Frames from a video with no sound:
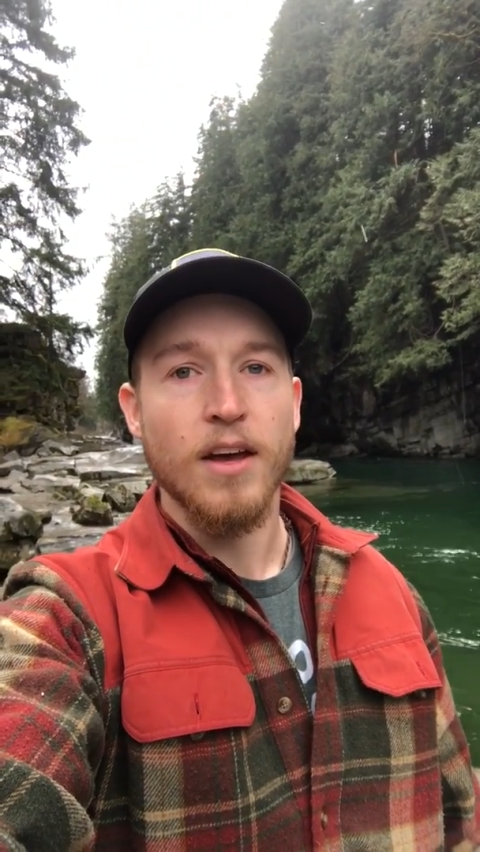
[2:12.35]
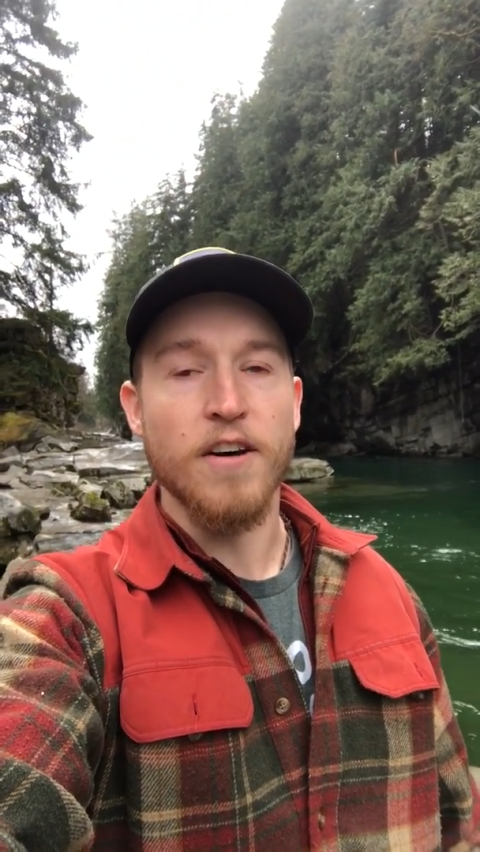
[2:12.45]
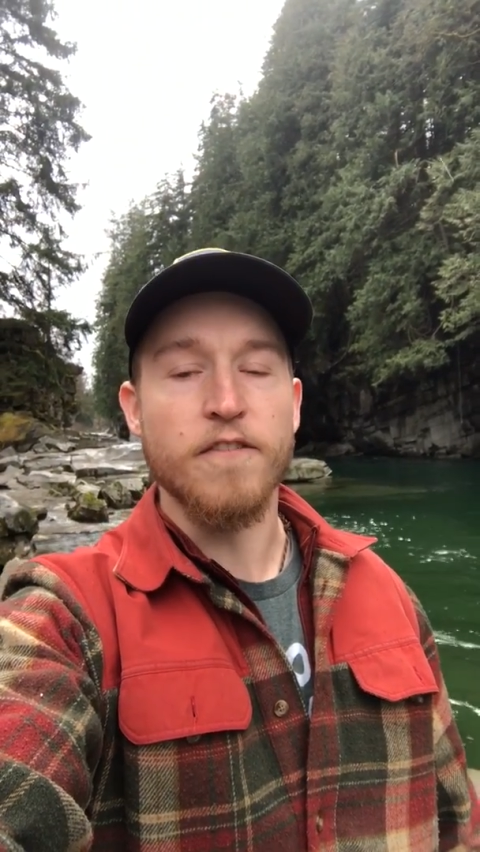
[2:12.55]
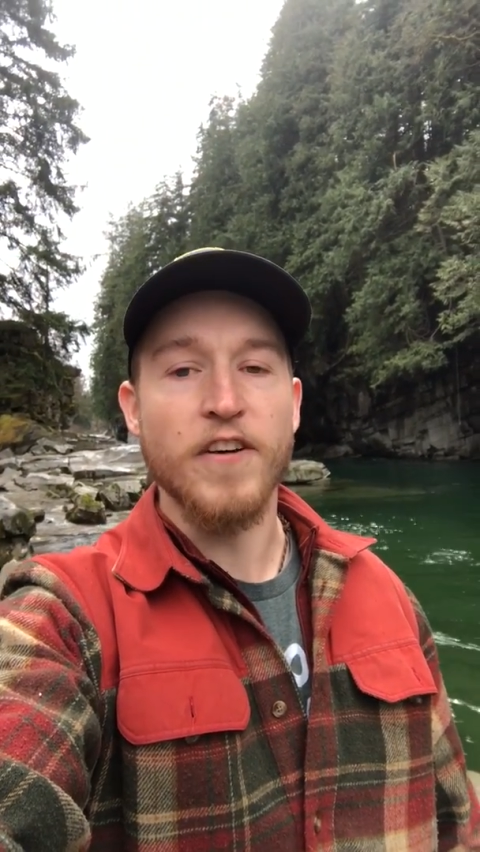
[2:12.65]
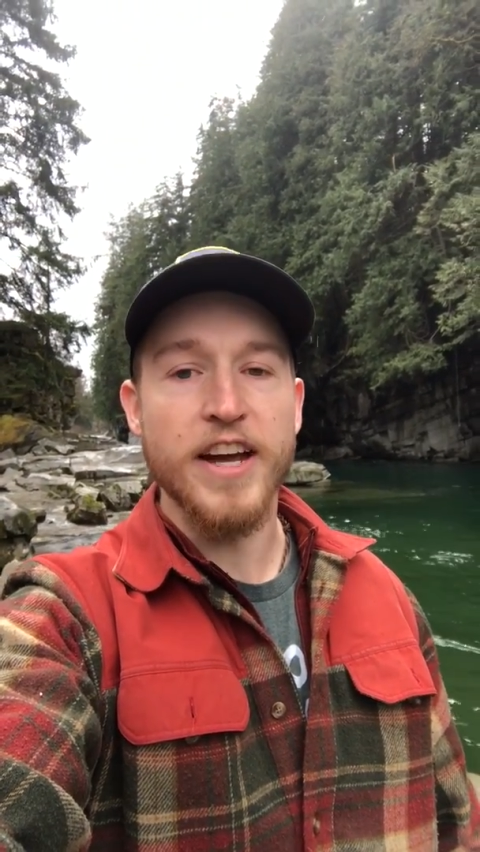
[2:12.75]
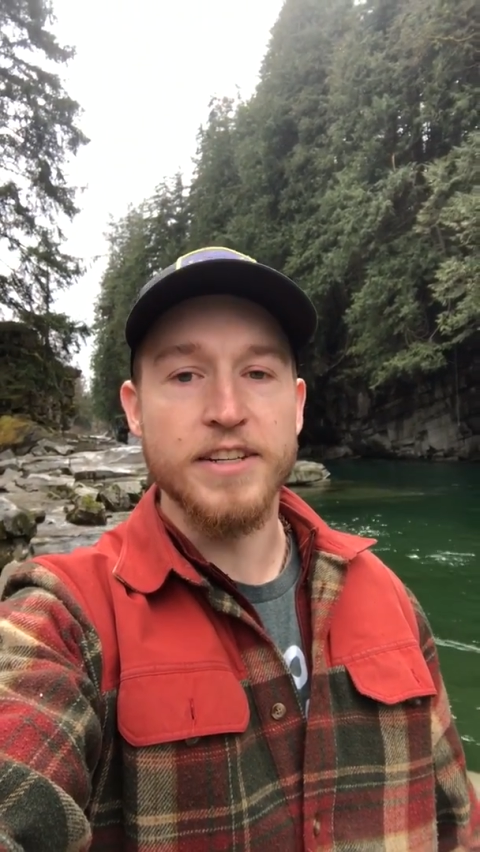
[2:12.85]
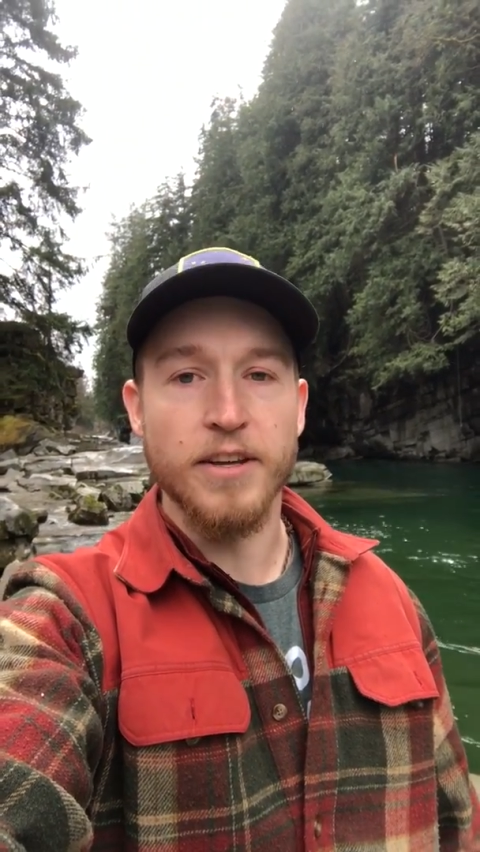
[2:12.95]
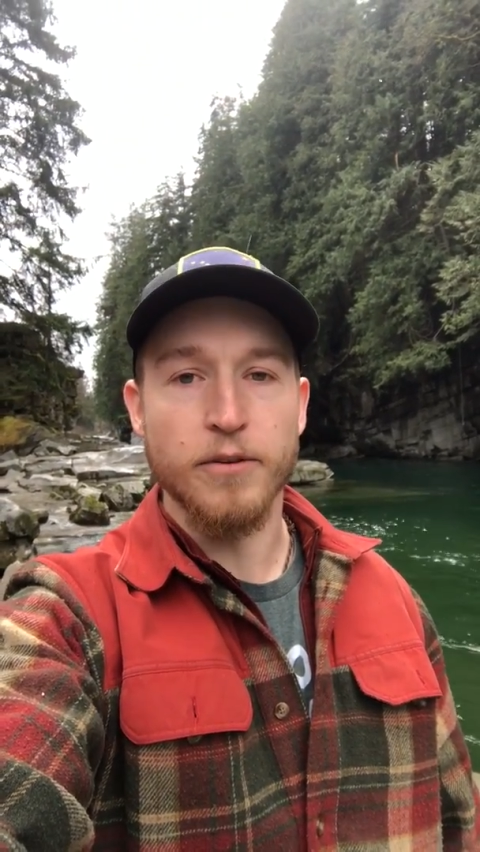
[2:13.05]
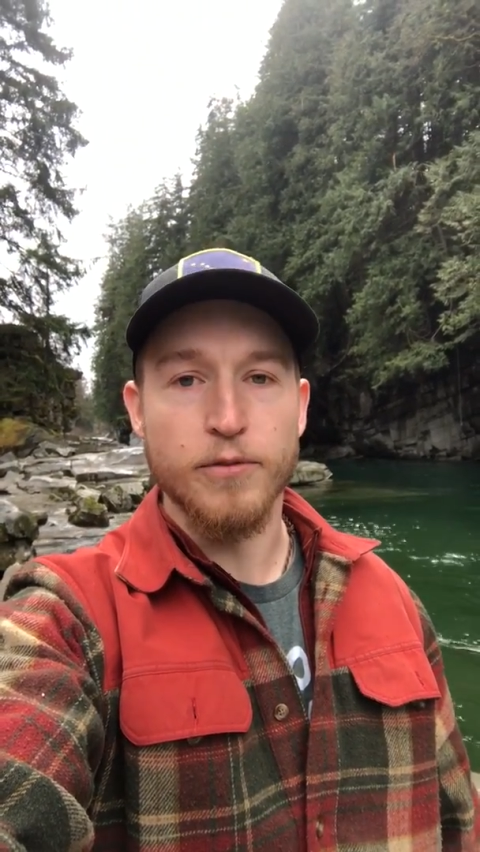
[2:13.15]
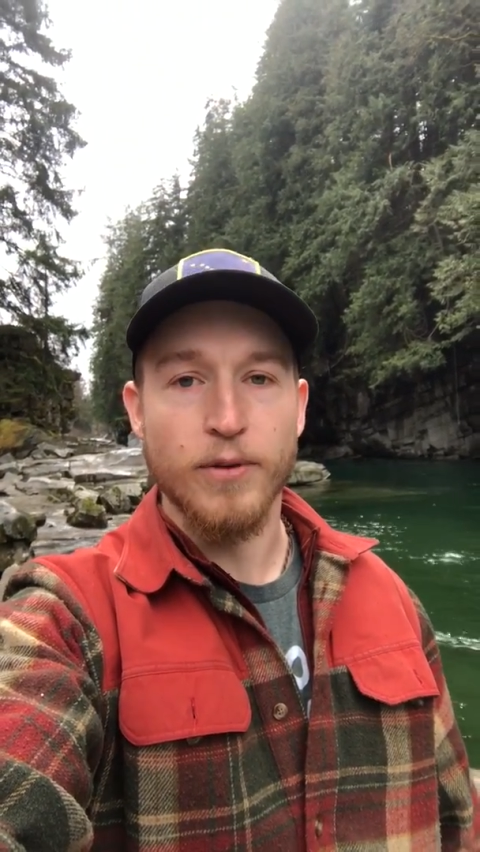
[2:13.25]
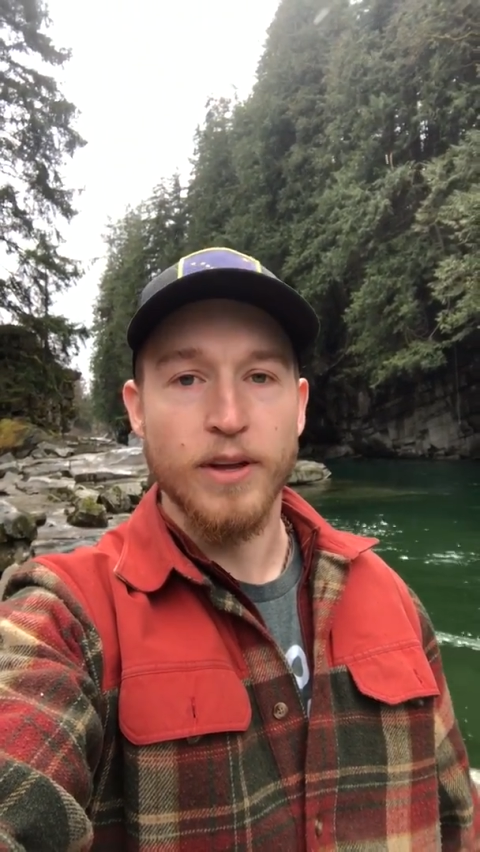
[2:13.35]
effective